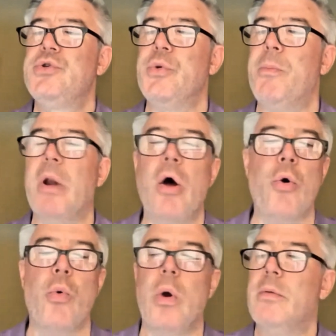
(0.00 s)
To
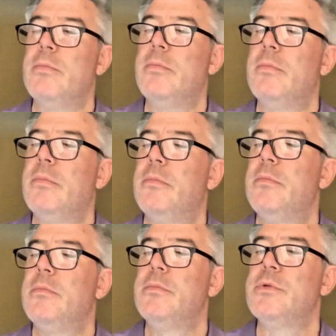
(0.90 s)
blow.
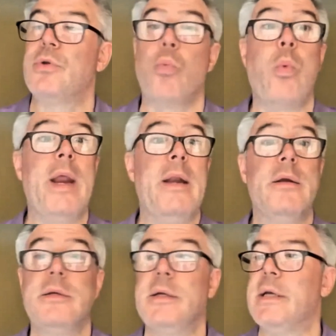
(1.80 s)
So the
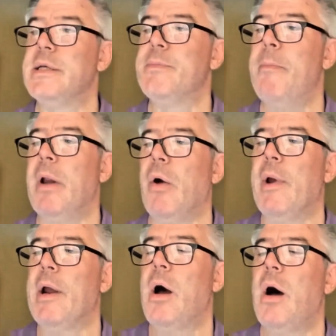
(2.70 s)
wind is
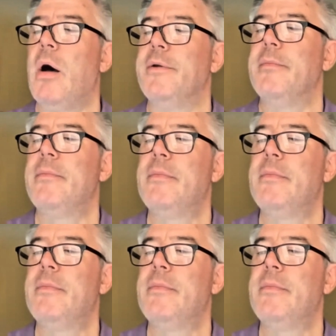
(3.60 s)
blowing hard.